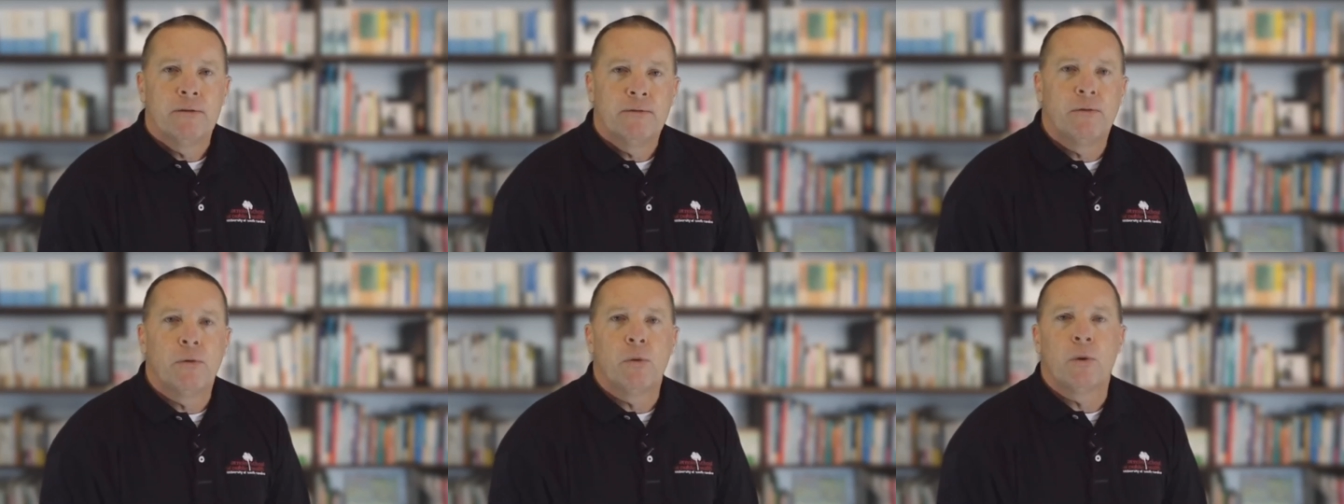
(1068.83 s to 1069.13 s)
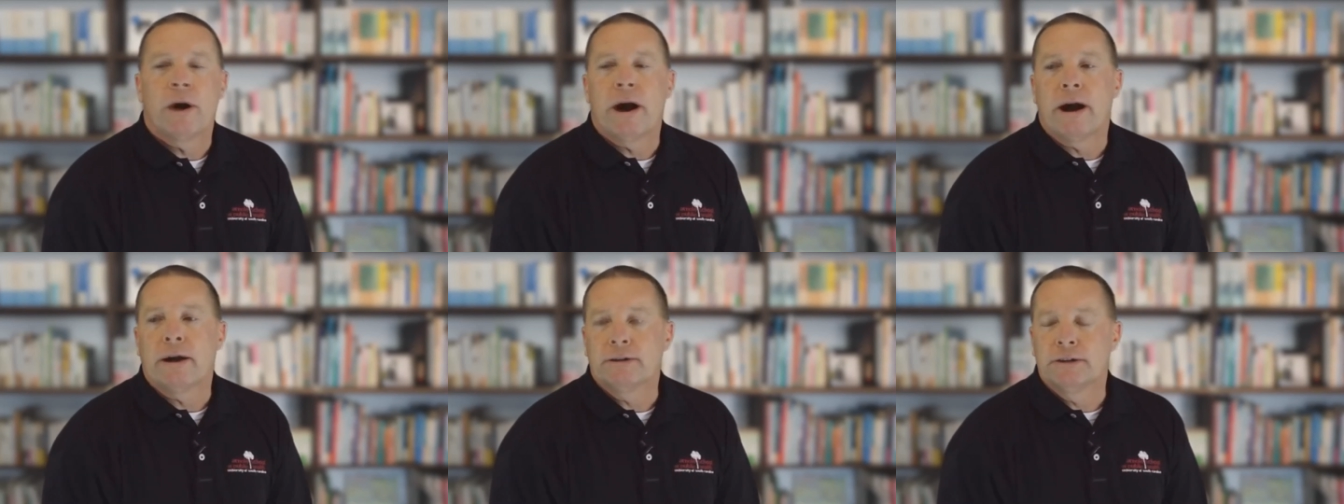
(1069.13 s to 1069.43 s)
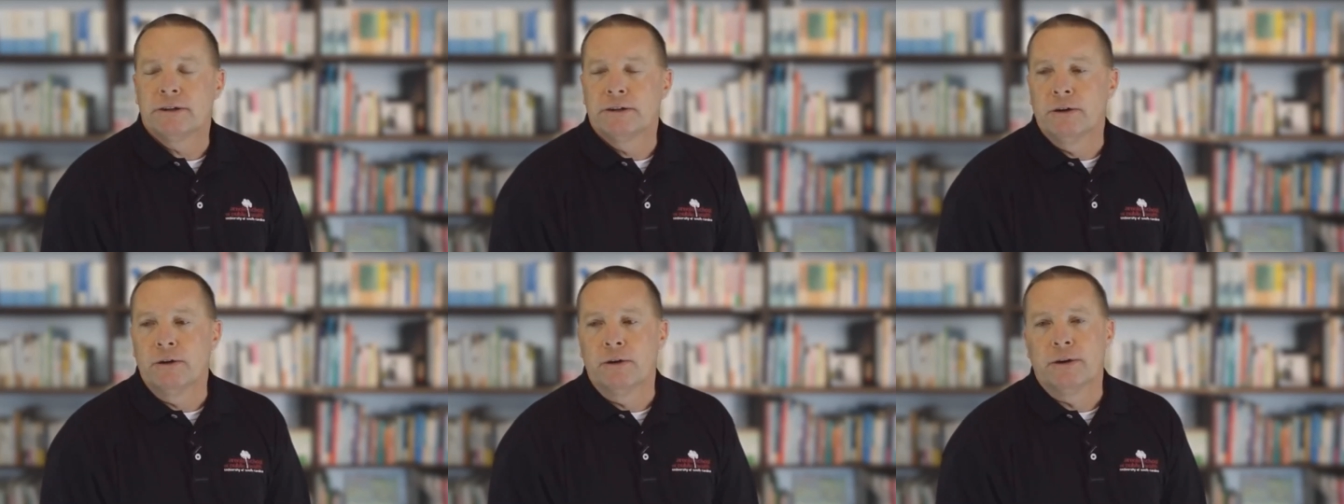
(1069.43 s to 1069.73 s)
for our
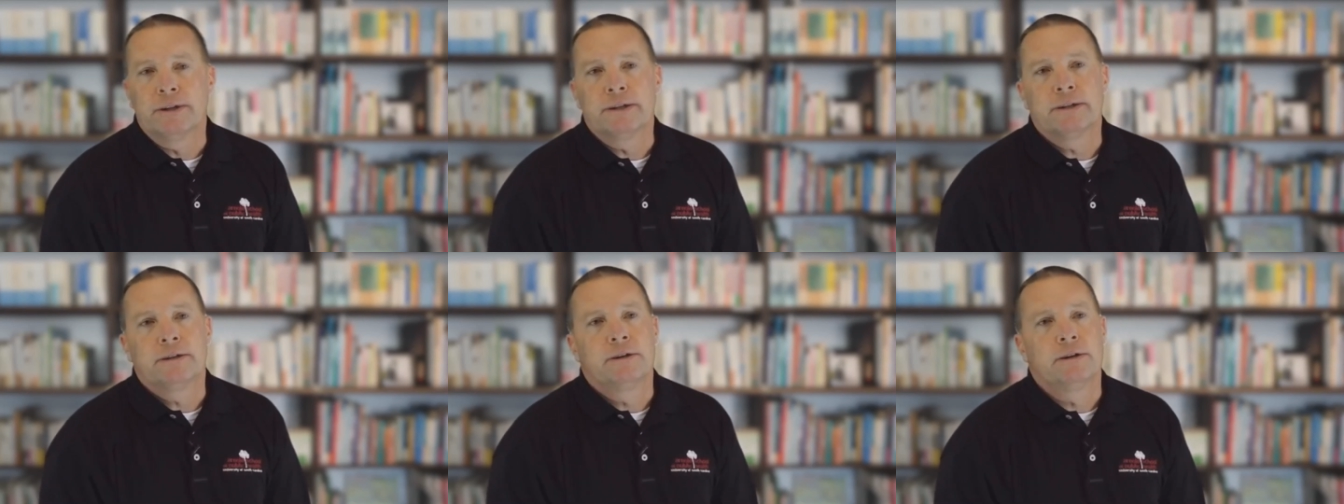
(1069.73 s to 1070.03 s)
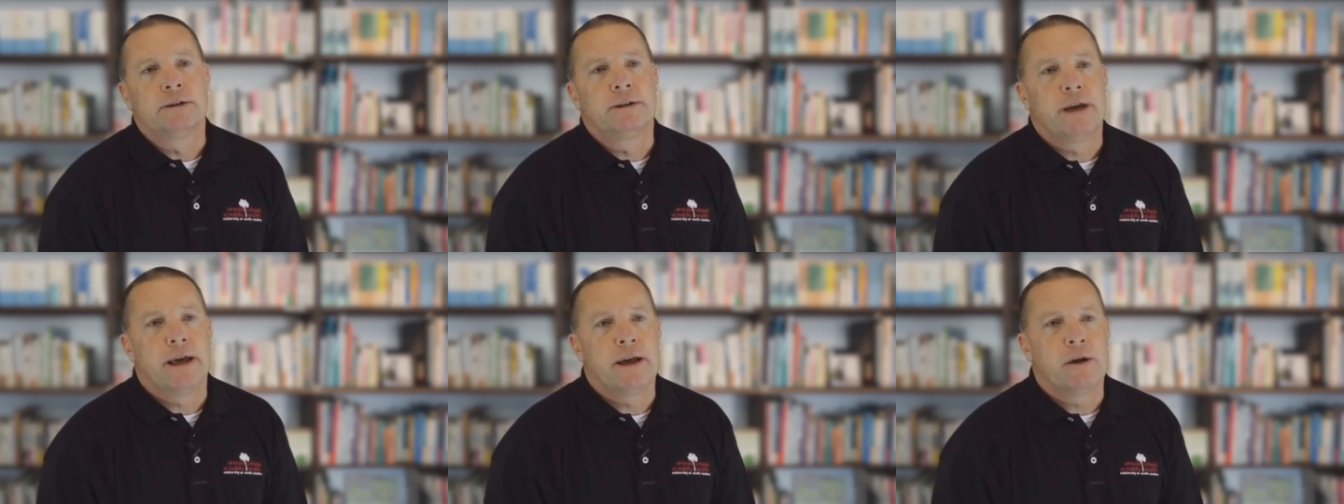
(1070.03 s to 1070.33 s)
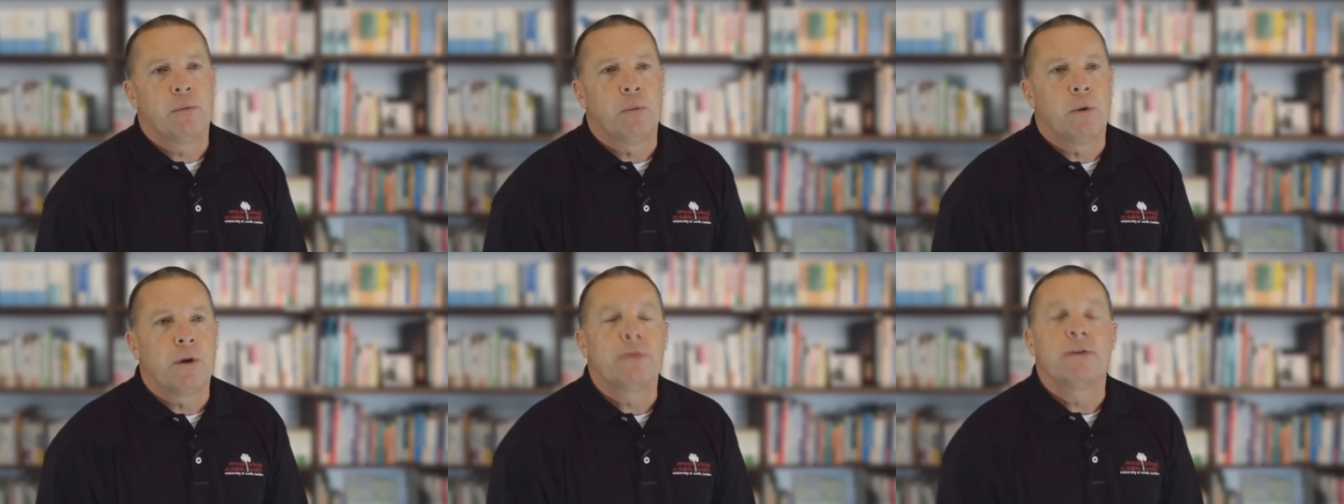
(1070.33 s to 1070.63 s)
students to
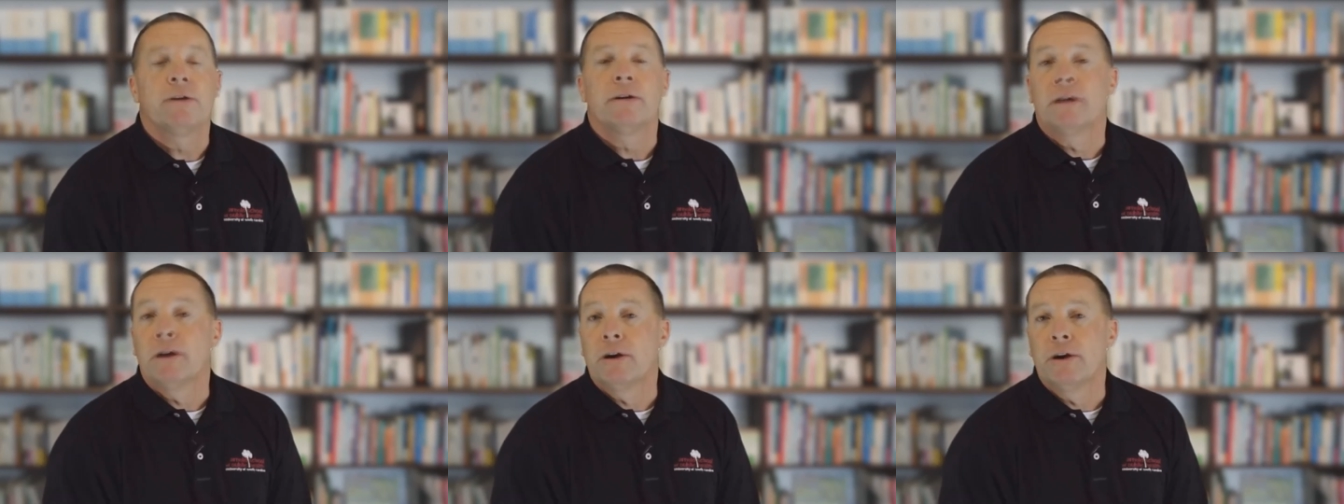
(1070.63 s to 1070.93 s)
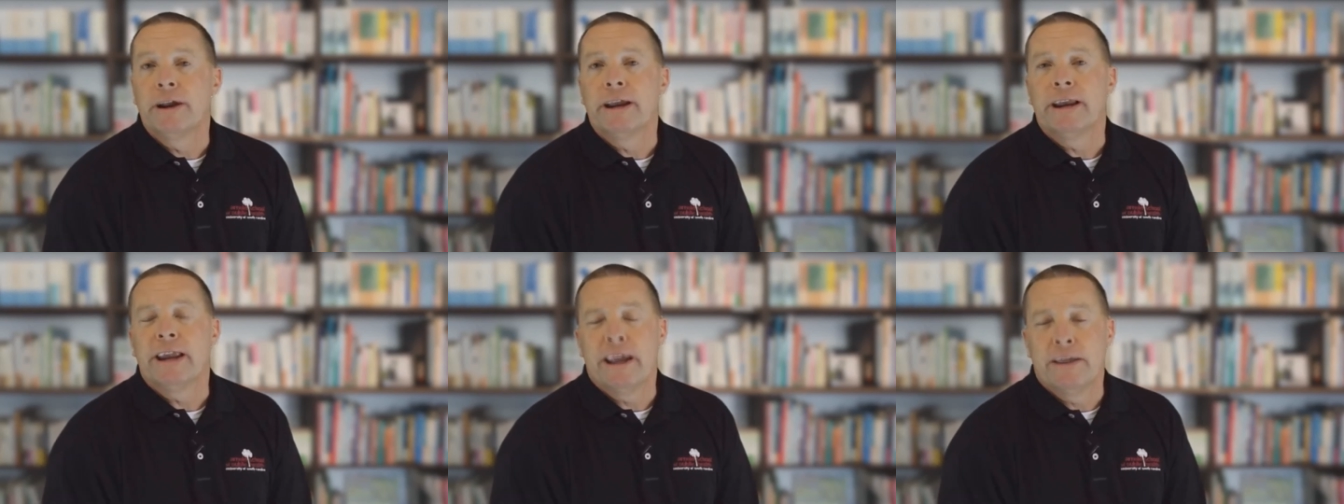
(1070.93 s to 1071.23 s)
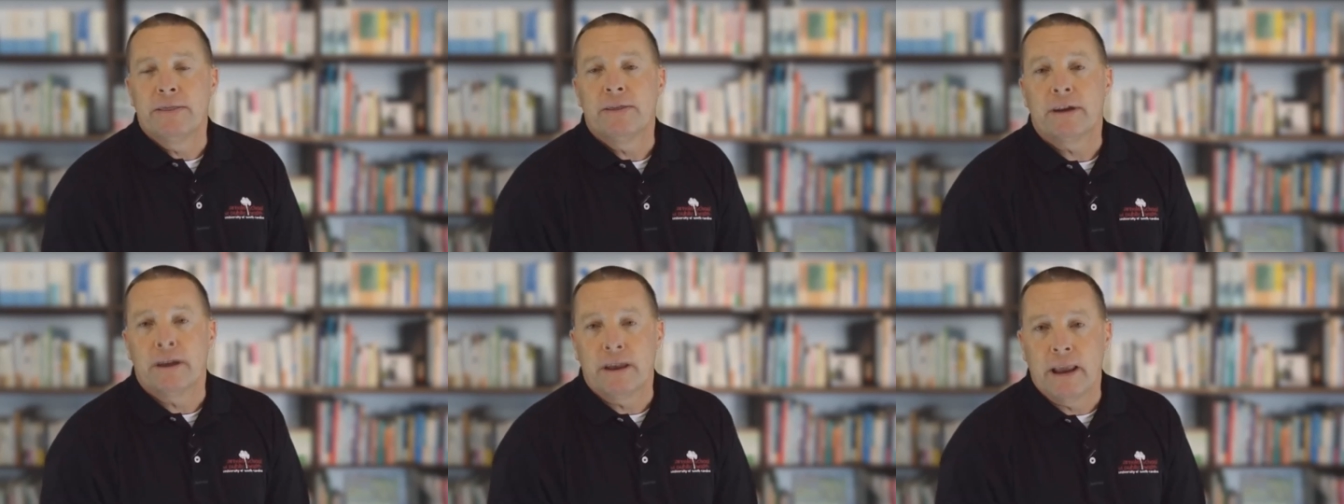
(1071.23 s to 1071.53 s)
take what they're learning
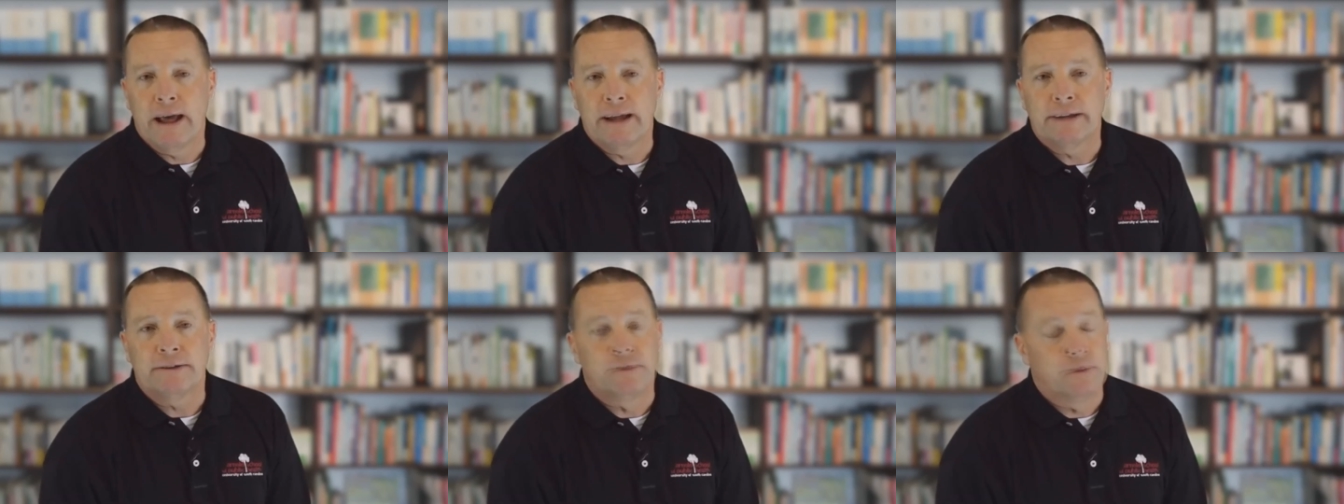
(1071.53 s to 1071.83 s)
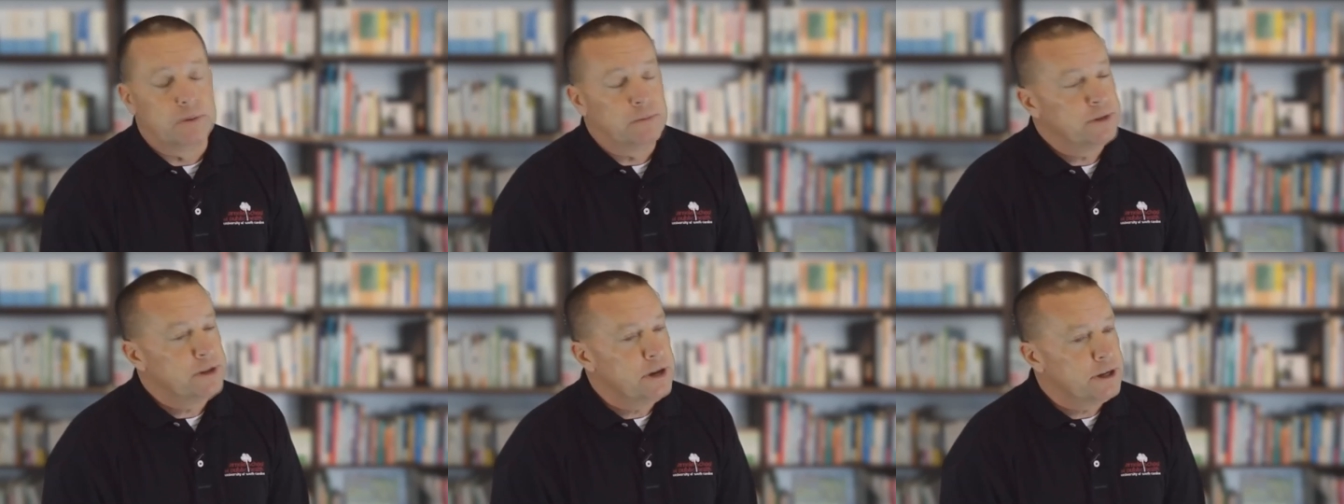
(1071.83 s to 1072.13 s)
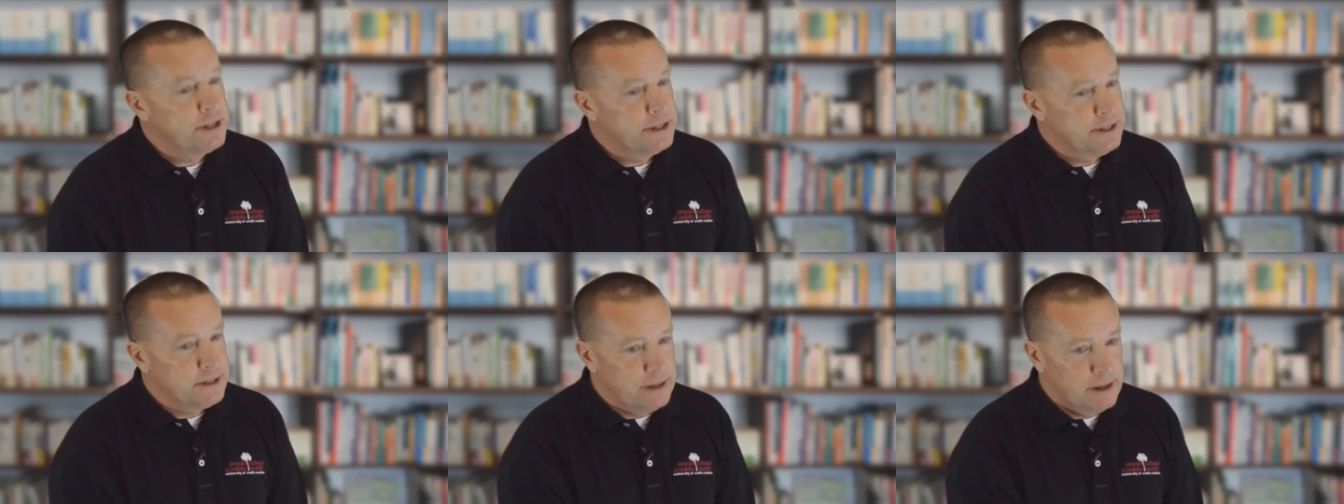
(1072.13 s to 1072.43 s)
in the classroom,
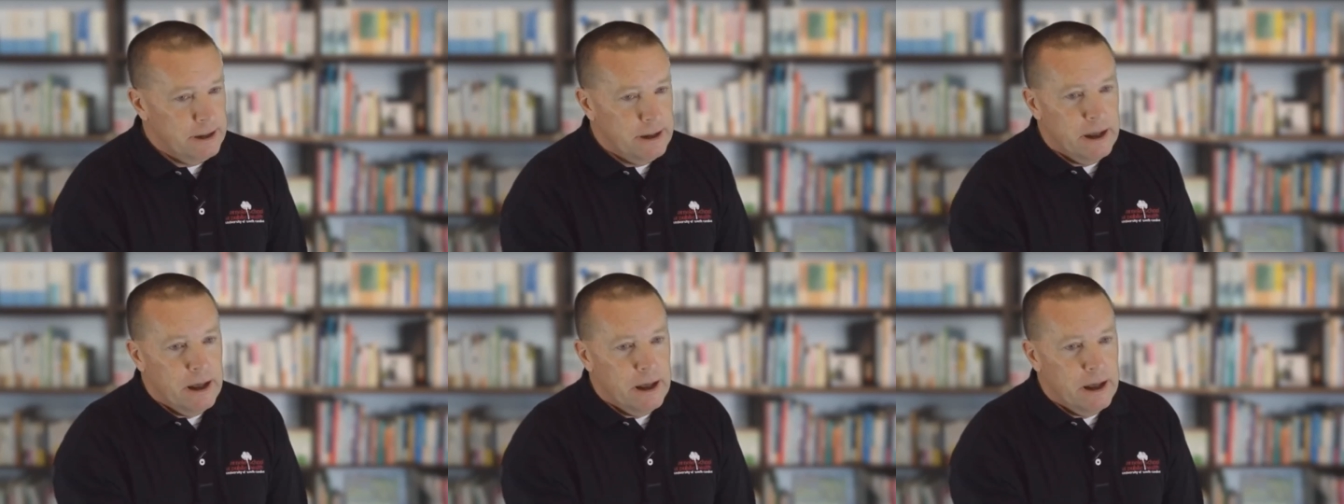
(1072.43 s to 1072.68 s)
such as